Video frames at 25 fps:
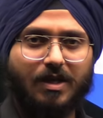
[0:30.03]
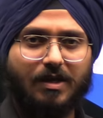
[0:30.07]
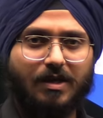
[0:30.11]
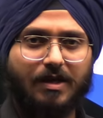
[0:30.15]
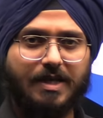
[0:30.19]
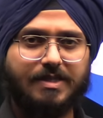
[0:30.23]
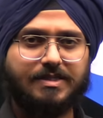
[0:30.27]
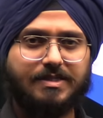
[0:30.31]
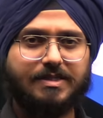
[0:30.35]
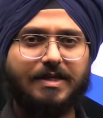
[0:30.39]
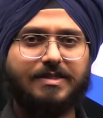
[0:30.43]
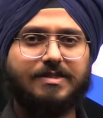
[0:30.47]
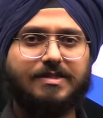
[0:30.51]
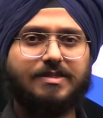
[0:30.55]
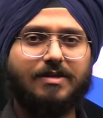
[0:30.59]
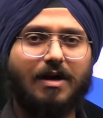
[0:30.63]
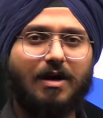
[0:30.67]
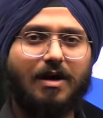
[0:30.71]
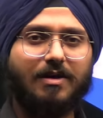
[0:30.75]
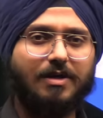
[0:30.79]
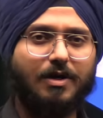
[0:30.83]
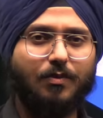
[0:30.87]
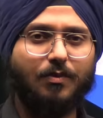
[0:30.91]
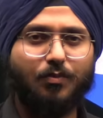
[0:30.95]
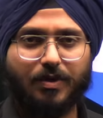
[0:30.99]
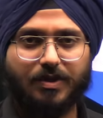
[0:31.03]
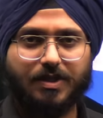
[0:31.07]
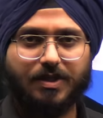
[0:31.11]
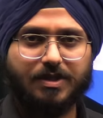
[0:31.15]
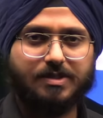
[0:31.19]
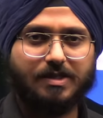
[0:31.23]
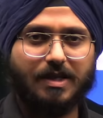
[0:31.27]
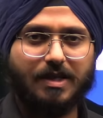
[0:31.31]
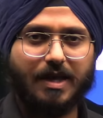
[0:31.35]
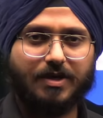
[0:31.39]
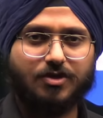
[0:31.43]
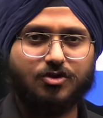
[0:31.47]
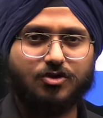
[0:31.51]
let's get started with
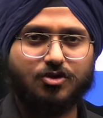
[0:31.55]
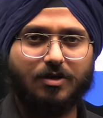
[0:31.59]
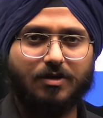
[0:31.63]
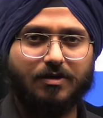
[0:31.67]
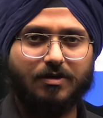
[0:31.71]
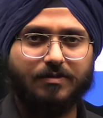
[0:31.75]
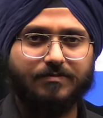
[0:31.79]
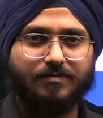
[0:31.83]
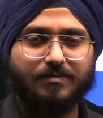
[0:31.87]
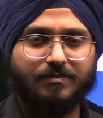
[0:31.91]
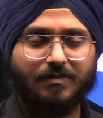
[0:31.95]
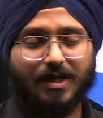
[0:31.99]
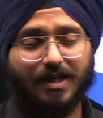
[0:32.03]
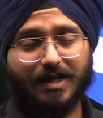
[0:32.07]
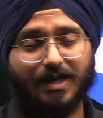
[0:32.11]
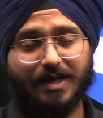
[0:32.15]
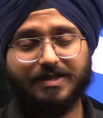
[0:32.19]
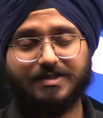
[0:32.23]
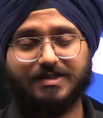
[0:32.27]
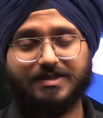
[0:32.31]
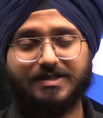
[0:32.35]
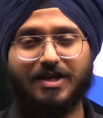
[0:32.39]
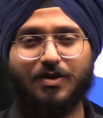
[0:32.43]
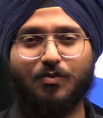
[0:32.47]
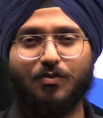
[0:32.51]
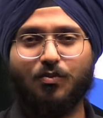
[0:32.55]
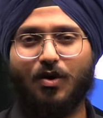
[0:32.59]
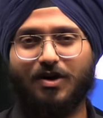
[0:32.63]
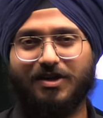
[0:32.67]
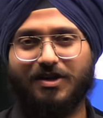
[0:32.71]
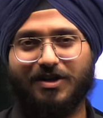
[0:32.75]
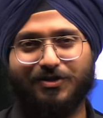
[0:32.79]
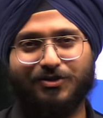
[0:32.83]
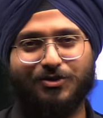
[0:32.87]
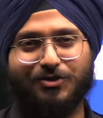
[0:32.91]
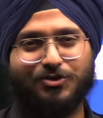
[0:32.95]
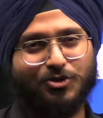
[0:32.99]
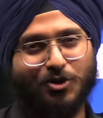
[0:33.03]
this lecture and let's see what
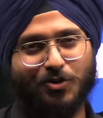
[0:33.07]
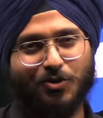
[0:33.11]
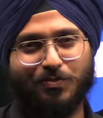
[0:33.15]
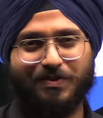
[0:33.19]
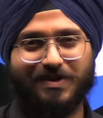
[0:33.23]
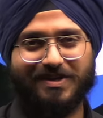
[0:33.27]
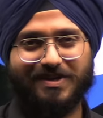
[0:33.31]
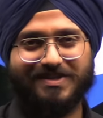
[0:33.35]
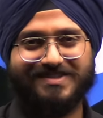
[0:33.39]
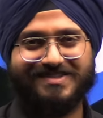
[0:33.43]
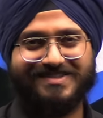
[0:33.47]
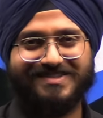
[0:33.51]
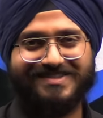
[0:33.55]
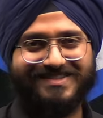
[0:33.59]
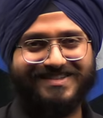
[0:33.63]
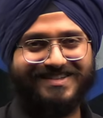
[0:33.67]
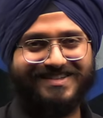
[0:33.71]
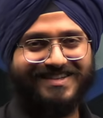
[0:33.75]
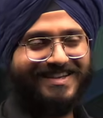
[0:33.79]
are the topics.